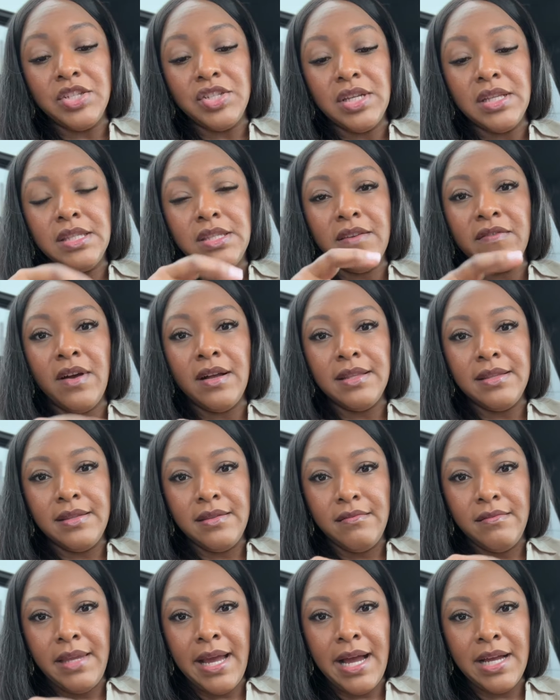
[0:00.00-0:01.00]
in. So I've got
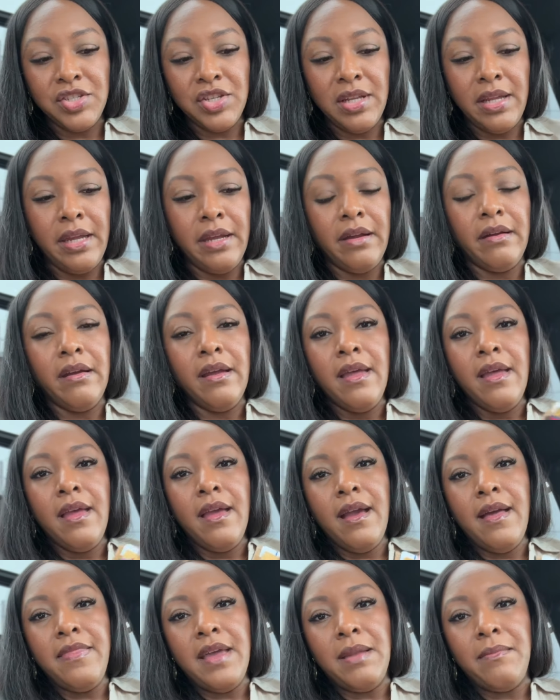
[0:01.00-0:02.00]
cash in here
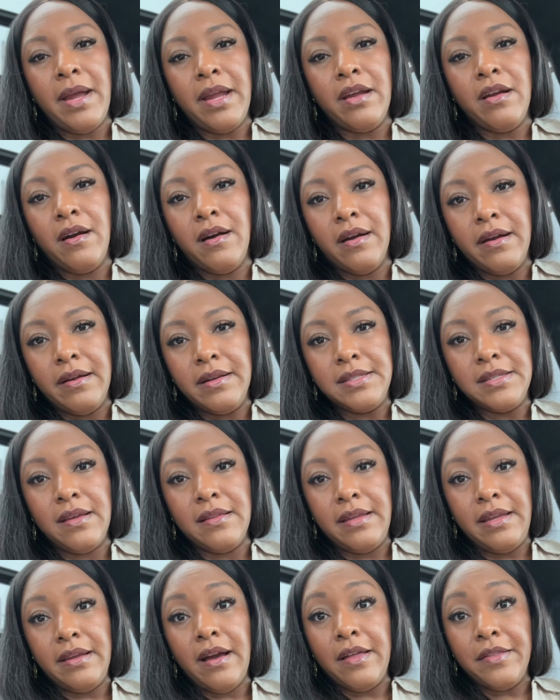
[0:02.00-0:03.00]
and then my cards on
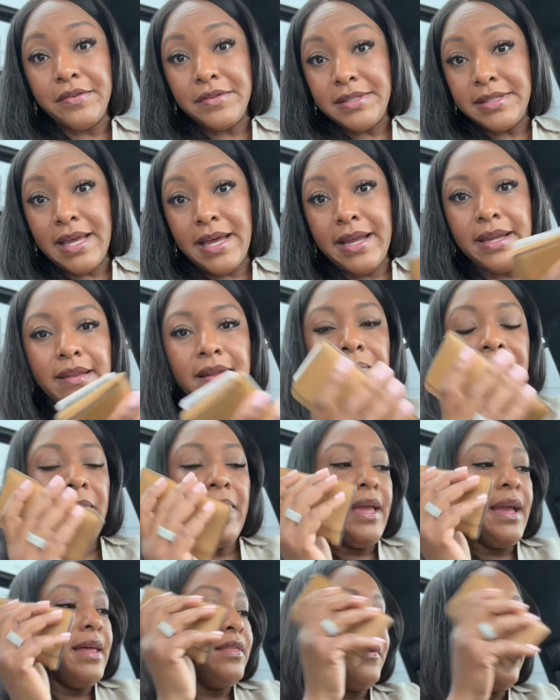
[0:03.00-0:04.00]
the other side.
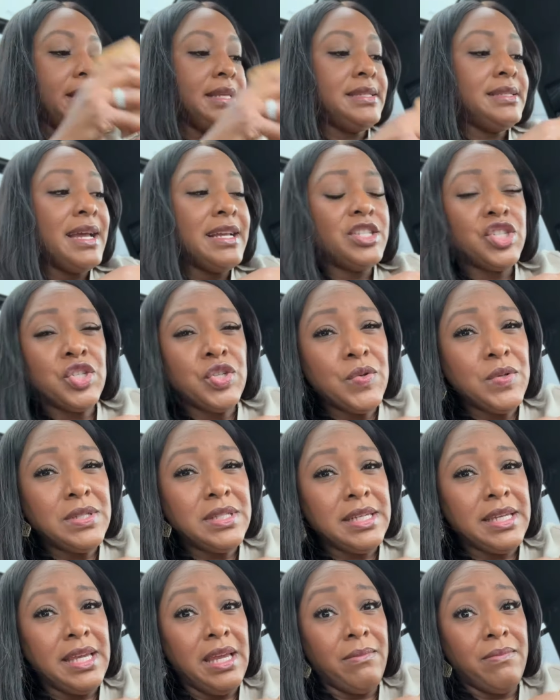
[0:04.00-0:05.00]
And the reason I choose
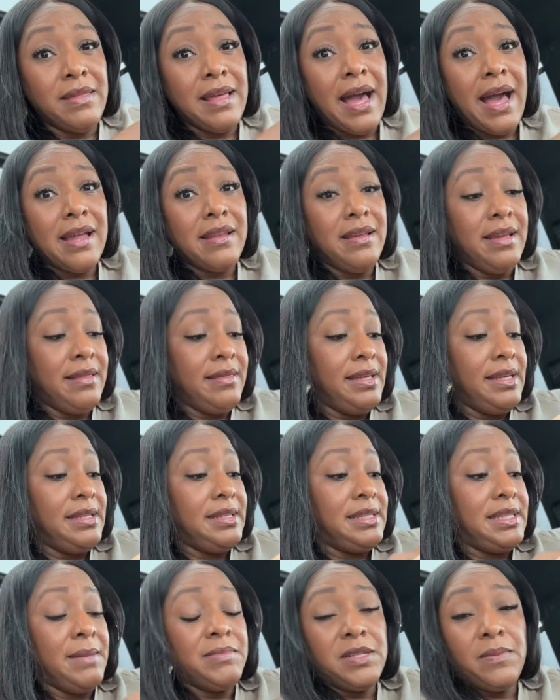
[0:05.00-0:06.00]
to keep that in the
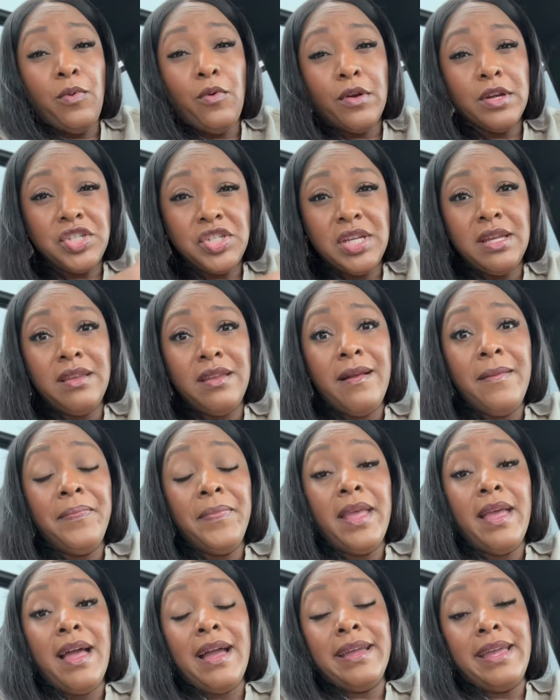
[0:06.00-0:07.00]
zipped portion,
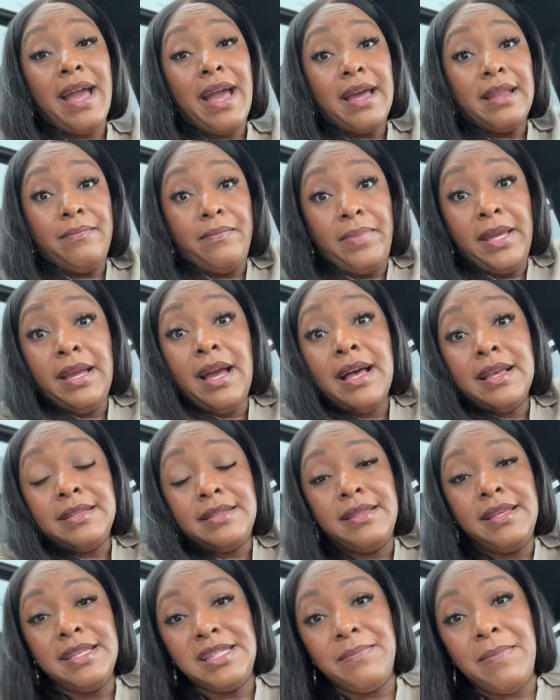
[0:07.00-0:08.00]
again,
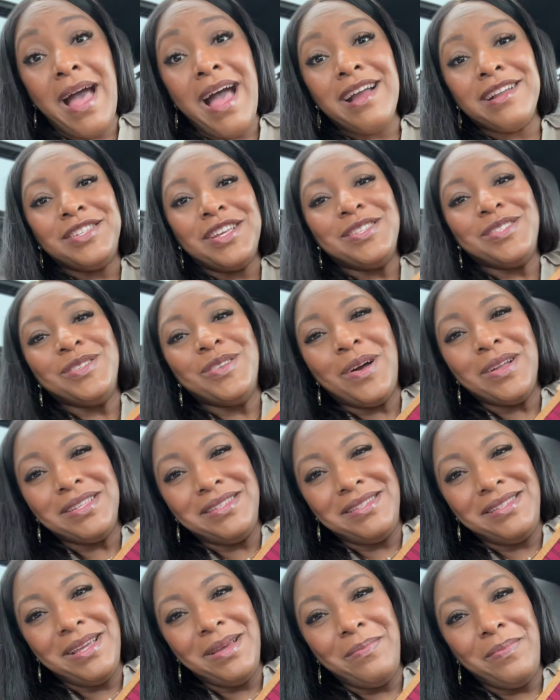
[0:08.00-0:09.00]
because this bag does not
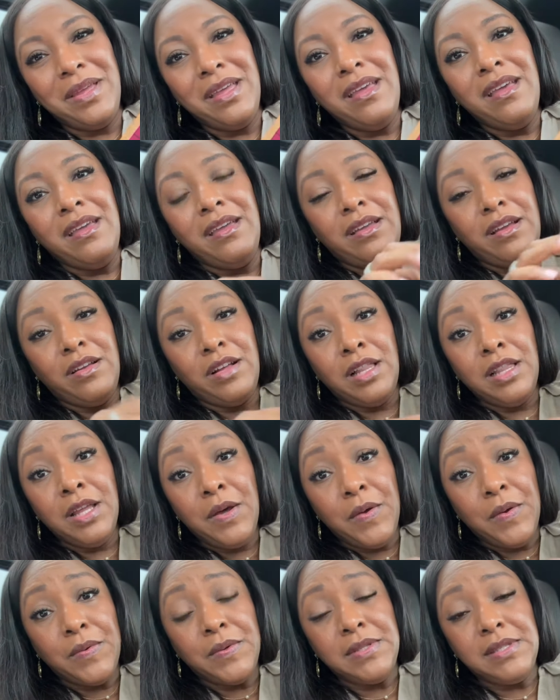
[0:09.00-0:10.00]
zip
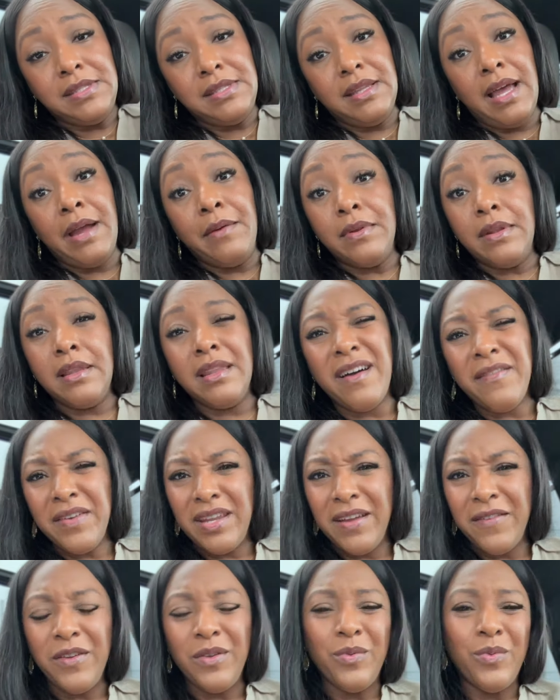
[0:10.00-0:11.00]
closed. I would love
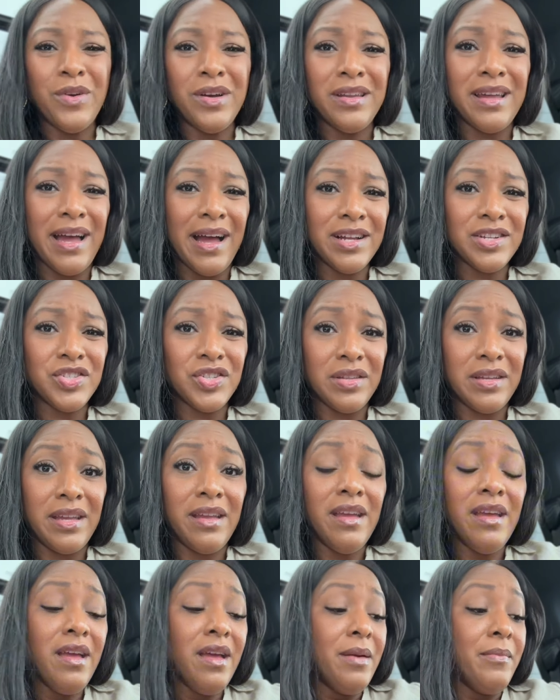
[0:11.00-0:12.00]
it if it would,
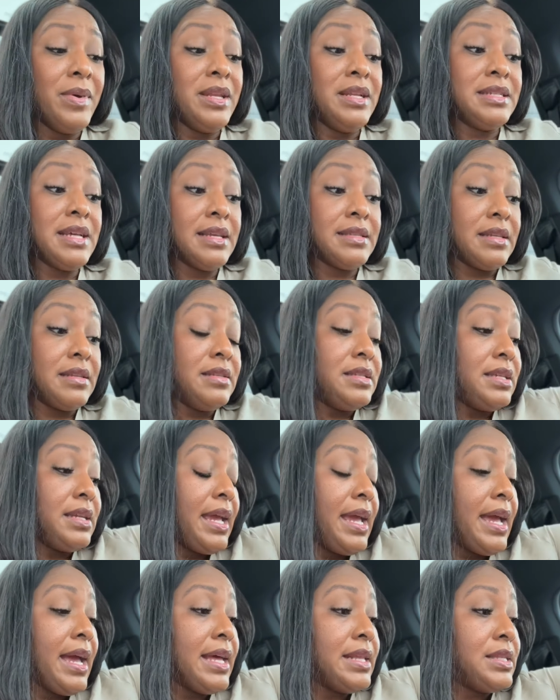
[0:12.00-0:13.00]
actually, but it doesn't.
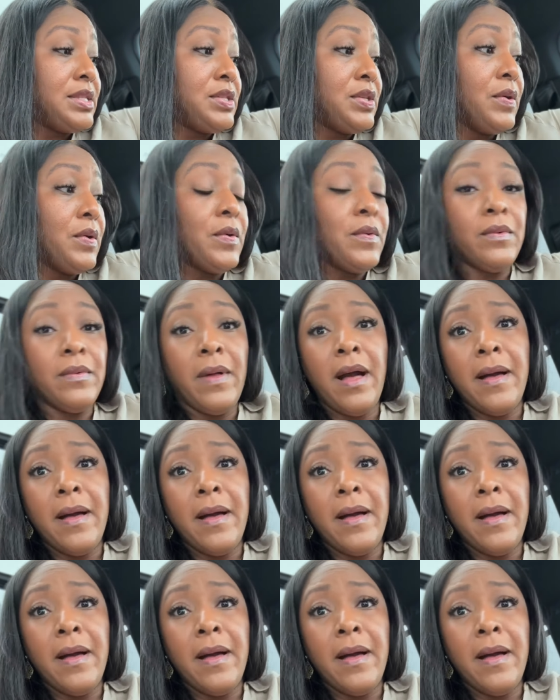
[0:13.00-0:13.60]
And so